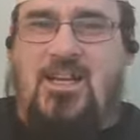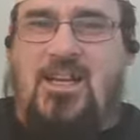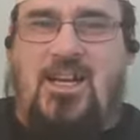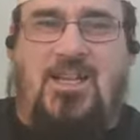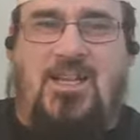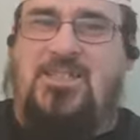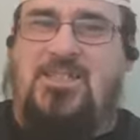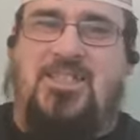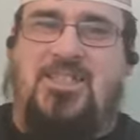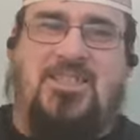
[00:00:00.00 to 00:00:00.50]

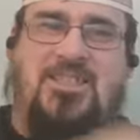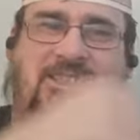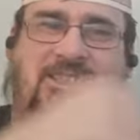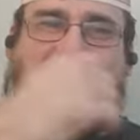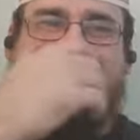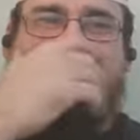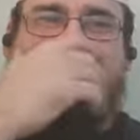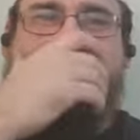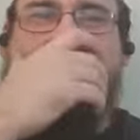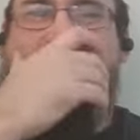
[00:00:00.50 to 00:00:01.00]
I just,
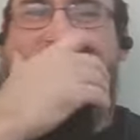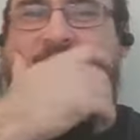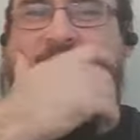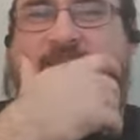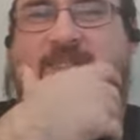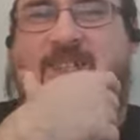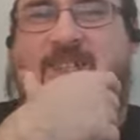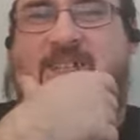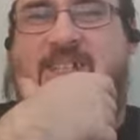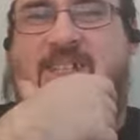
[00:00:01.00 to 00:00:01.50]

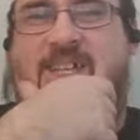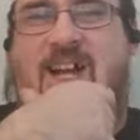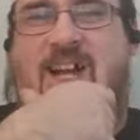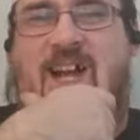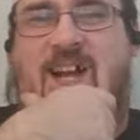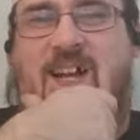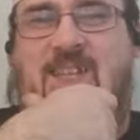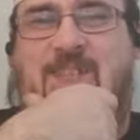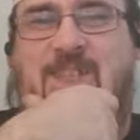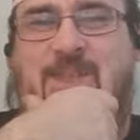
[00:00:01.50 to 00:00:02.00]
not a
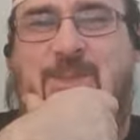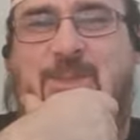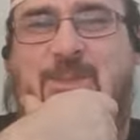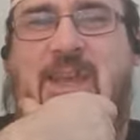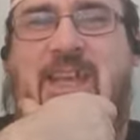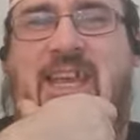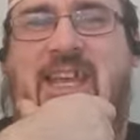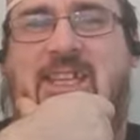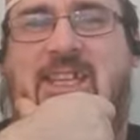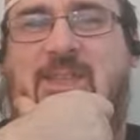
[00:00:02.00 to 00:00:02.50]
chance.
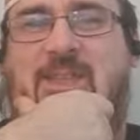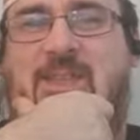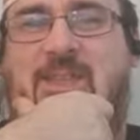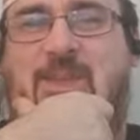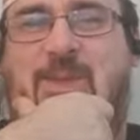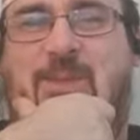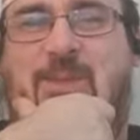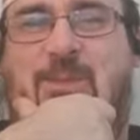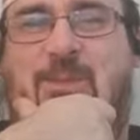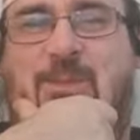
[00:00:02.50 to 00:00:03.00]
Me as the
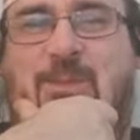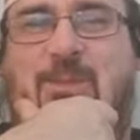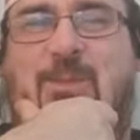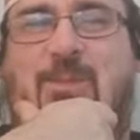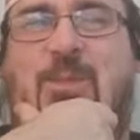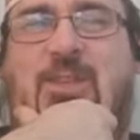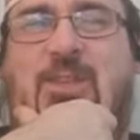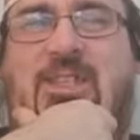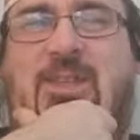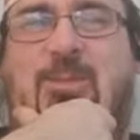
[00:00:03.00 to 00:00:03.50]

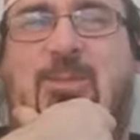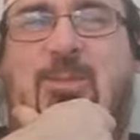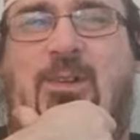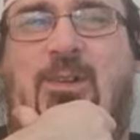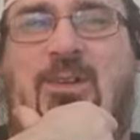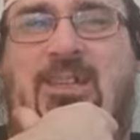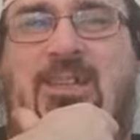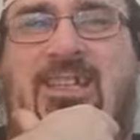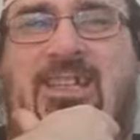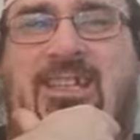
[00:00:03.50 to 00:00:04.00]
Muslim
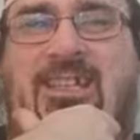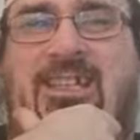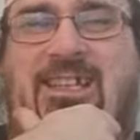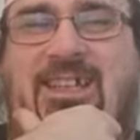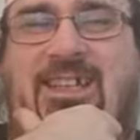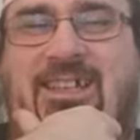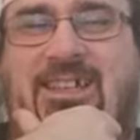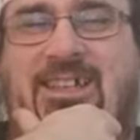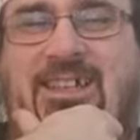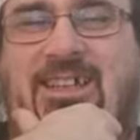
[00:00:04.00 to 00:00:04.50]
world
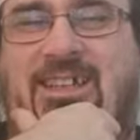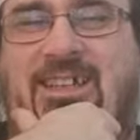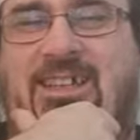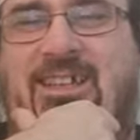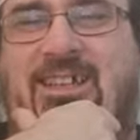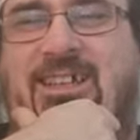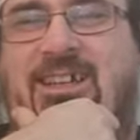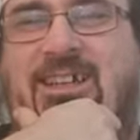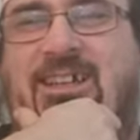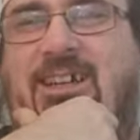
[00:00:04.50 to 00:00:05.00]
leader,
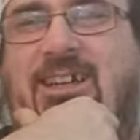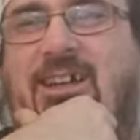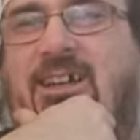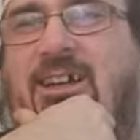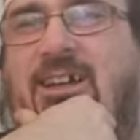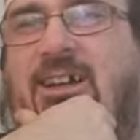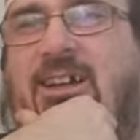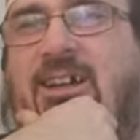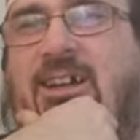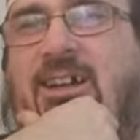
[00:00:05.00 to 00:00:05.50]

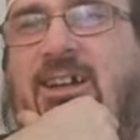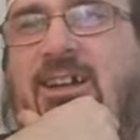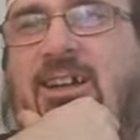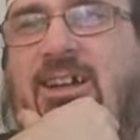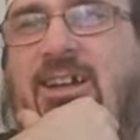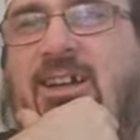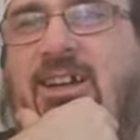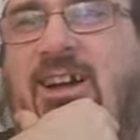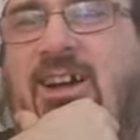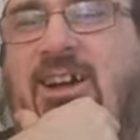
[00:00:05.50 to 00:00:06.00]
uh,
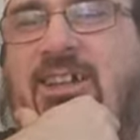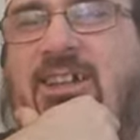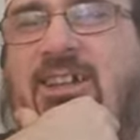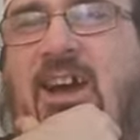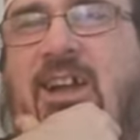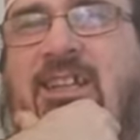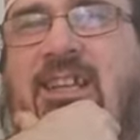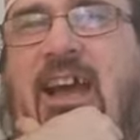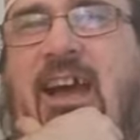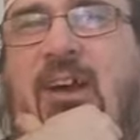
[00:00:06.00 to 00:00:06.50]
I'd,
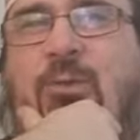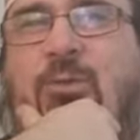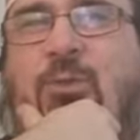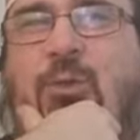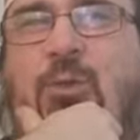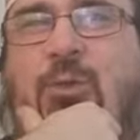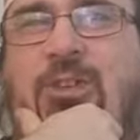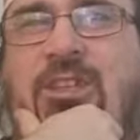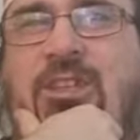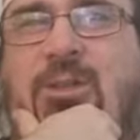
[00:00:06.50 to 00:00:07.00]
I'd
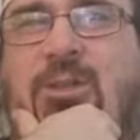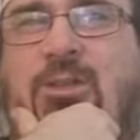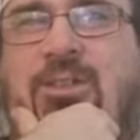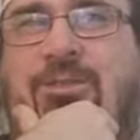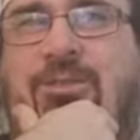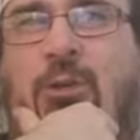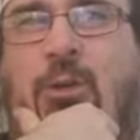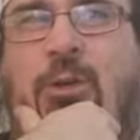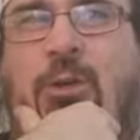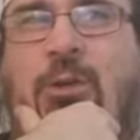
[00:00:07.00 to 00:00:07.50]
outlaw the use
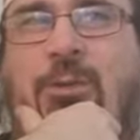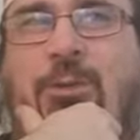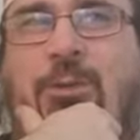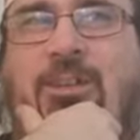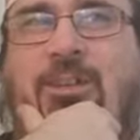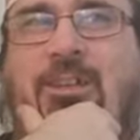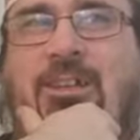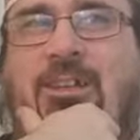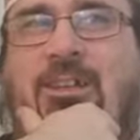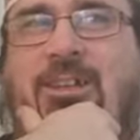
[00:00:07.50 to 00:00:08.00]
of
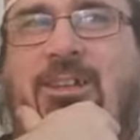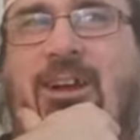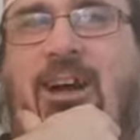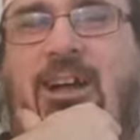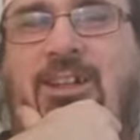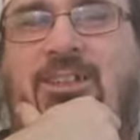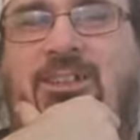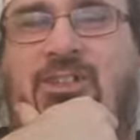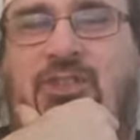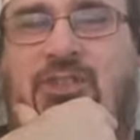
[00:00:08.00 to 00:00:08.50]
oil.
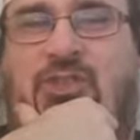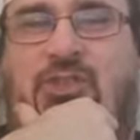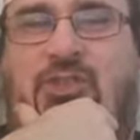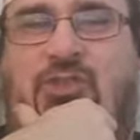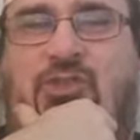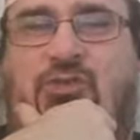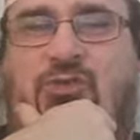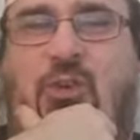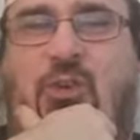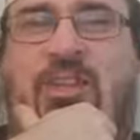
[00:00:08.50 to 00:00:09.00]
I'd
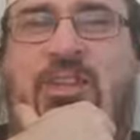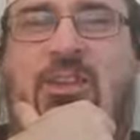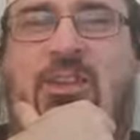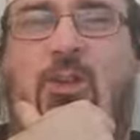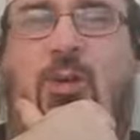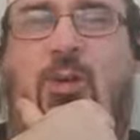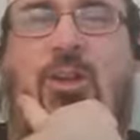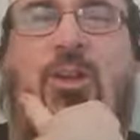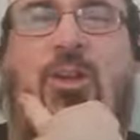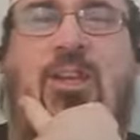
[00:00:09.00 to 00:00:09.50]
destroy the
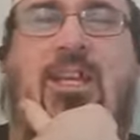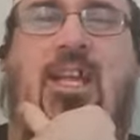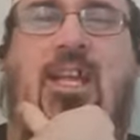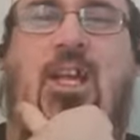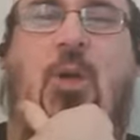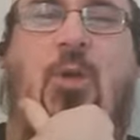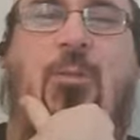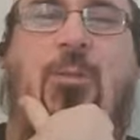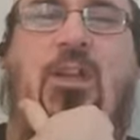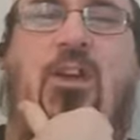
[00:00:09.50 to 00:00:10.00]
oil
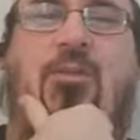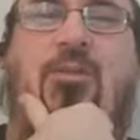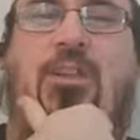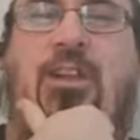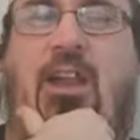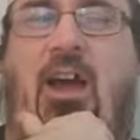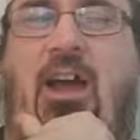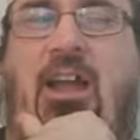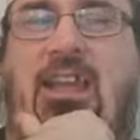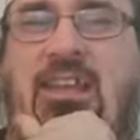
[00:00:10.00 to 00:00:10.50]
economy
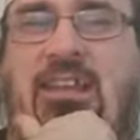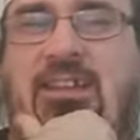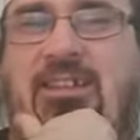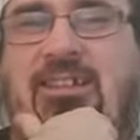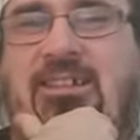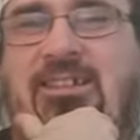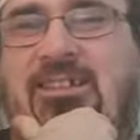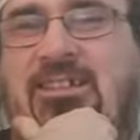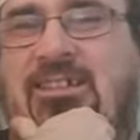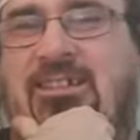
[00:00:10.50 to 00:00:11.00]
overnight.
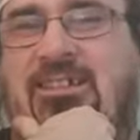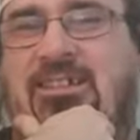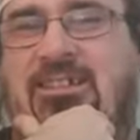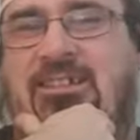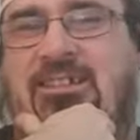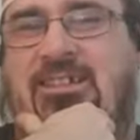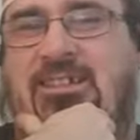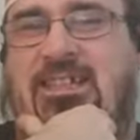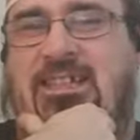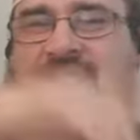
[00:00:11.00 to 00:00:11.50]

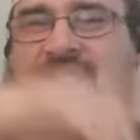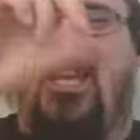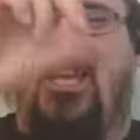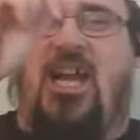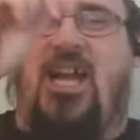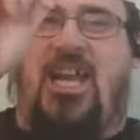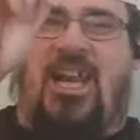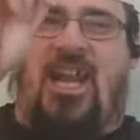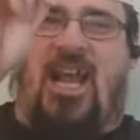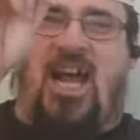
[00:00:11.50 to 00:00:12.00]
It's
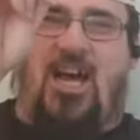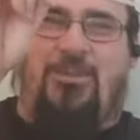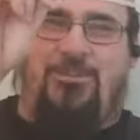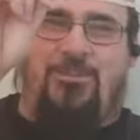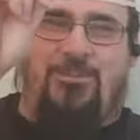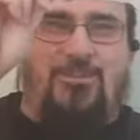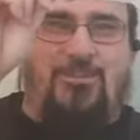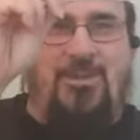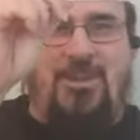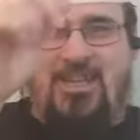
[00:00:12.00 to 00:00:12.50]

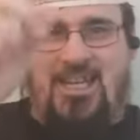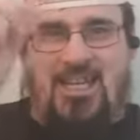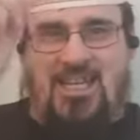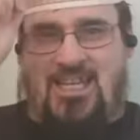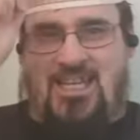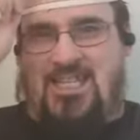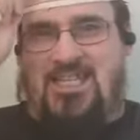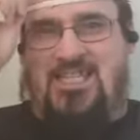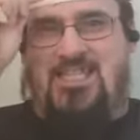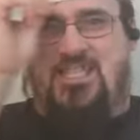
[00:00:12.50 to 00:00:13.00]
haram.
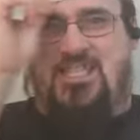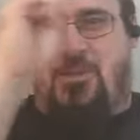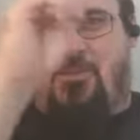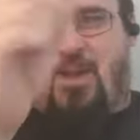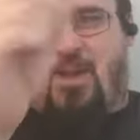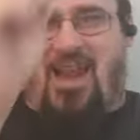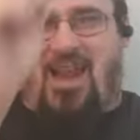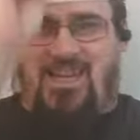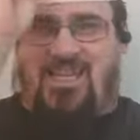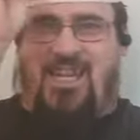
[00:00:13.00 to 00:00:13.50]
It leads to
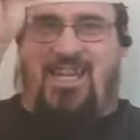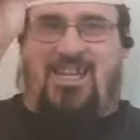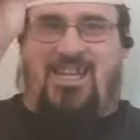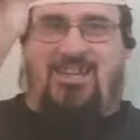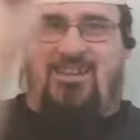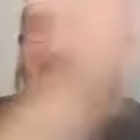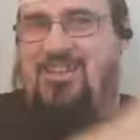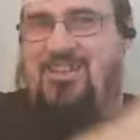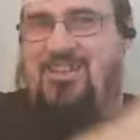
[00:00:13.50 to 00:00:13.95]
banking.